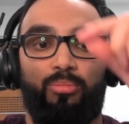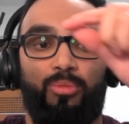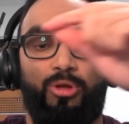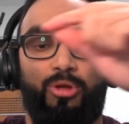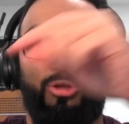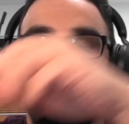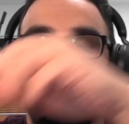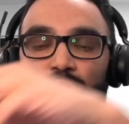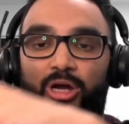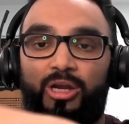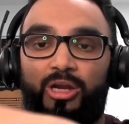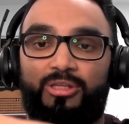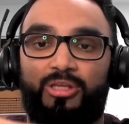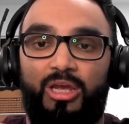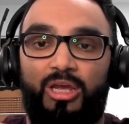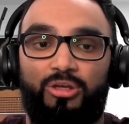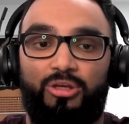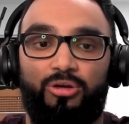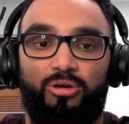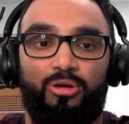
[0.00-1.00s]
You got to
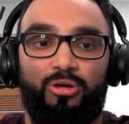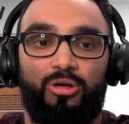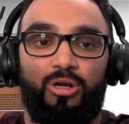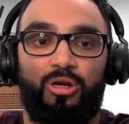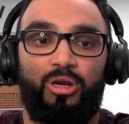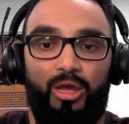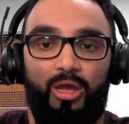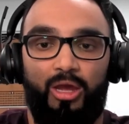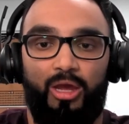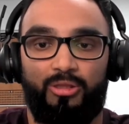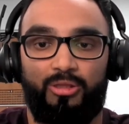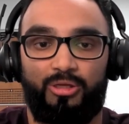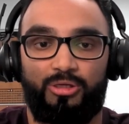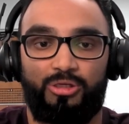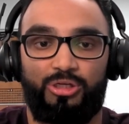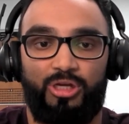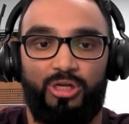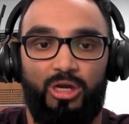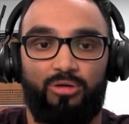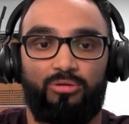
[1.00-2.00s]
take your
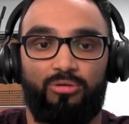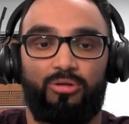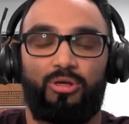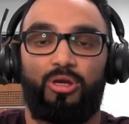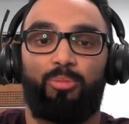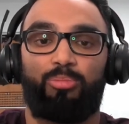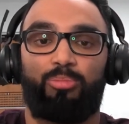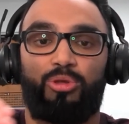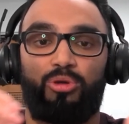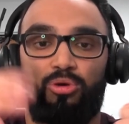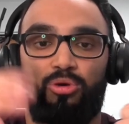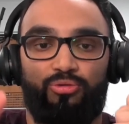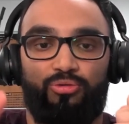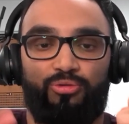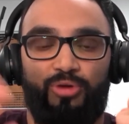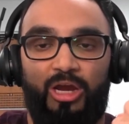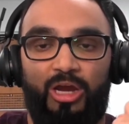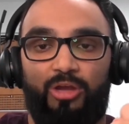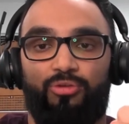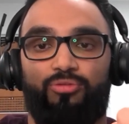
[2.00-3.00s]
antigen out,
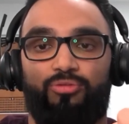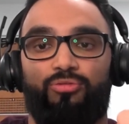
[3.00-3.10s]
purify it.